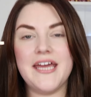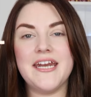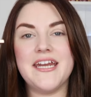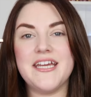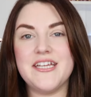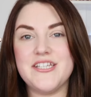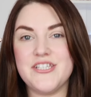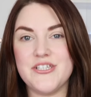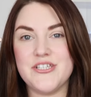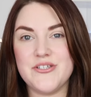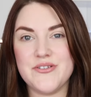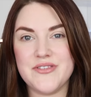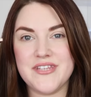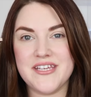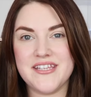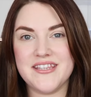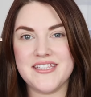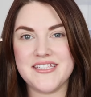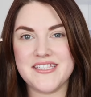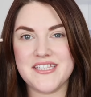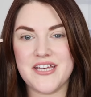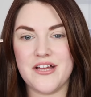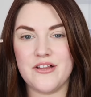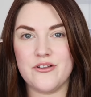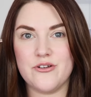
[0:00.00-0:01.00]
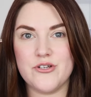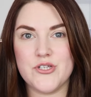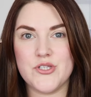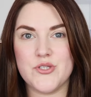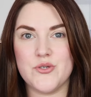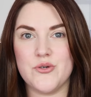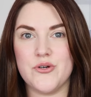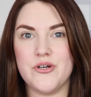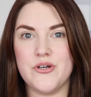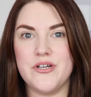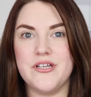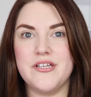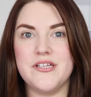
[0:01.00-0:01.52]
And I do think this color
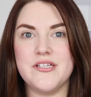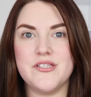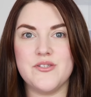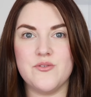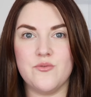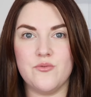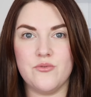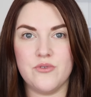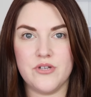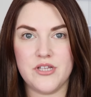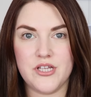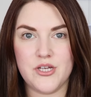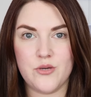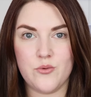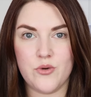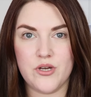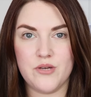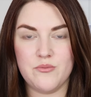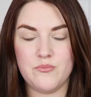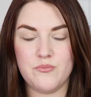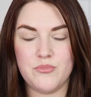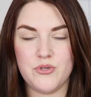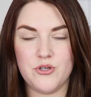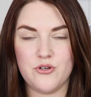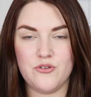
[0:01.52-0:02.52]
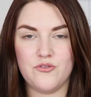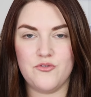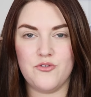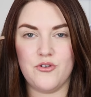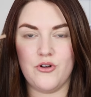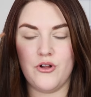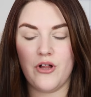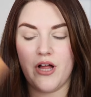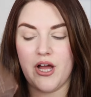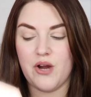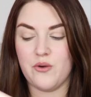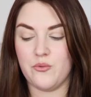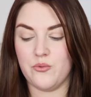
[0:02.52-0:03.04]
story is really quite
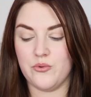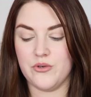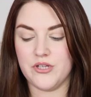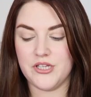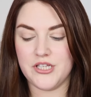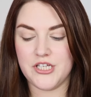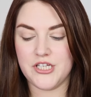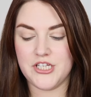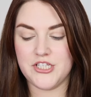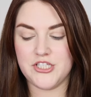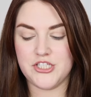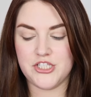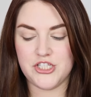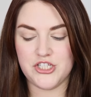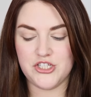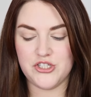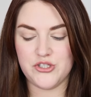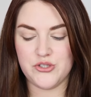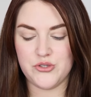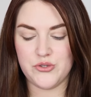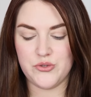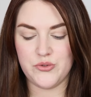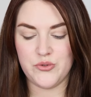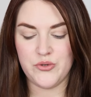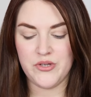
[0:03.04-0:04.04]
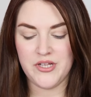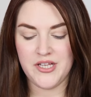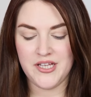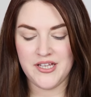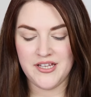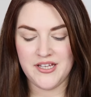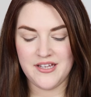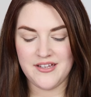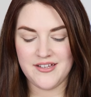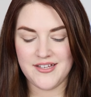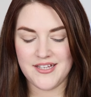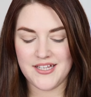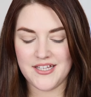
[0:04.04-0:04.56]
beautiful. I really do
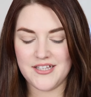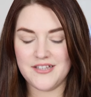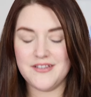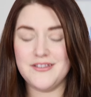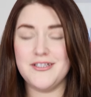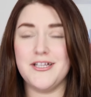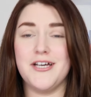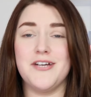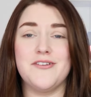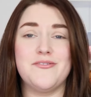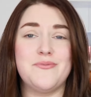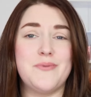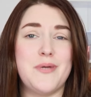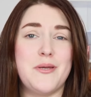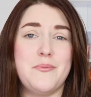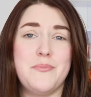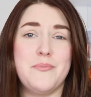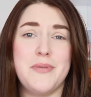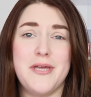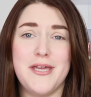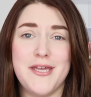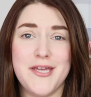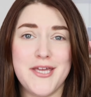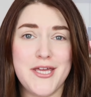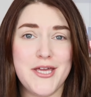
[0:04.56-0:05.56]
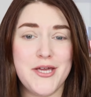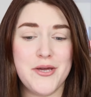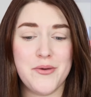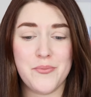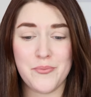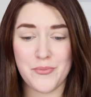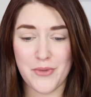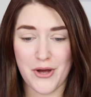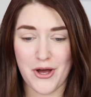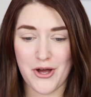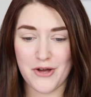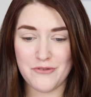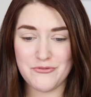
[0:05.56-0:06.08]
love my pinky
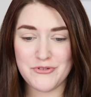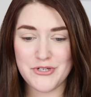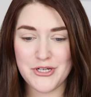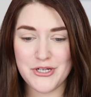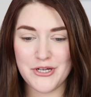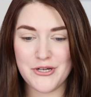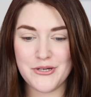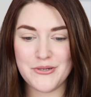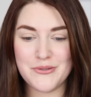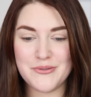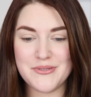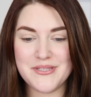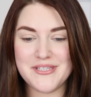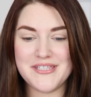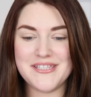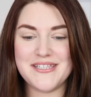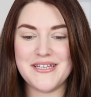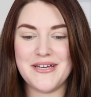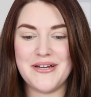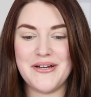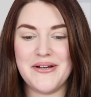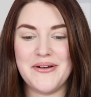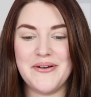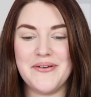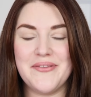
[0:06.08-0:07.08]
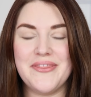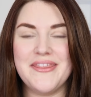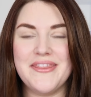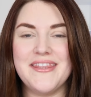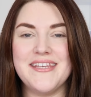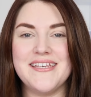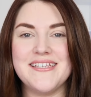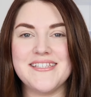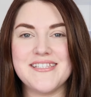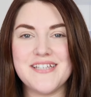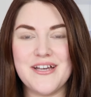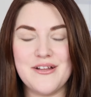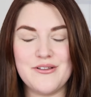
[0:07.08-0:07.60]
mauve tone, so
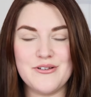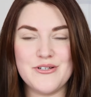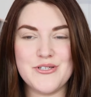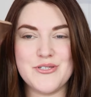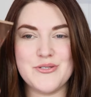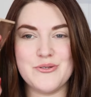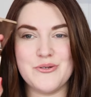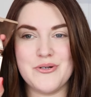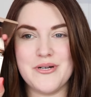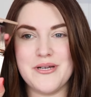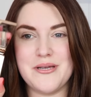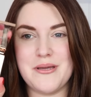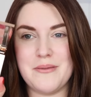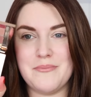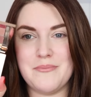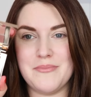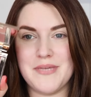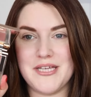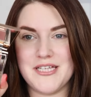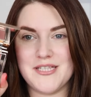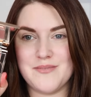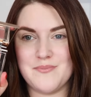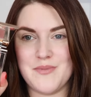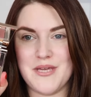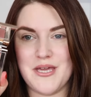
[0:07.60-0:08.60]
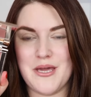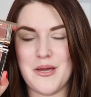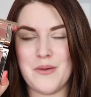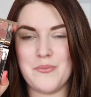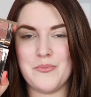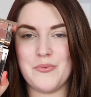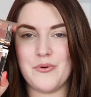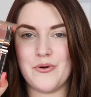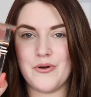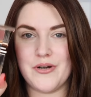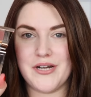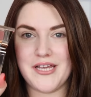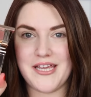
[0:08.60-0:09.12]
this color story makes me
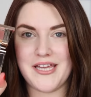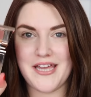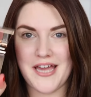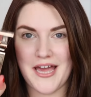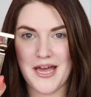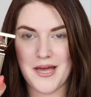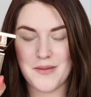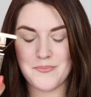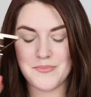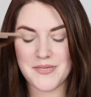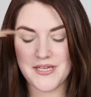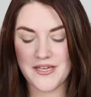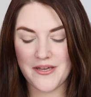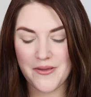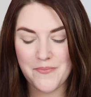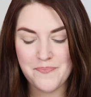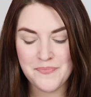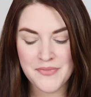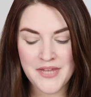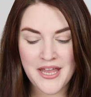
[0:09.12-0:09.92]
pretty happy.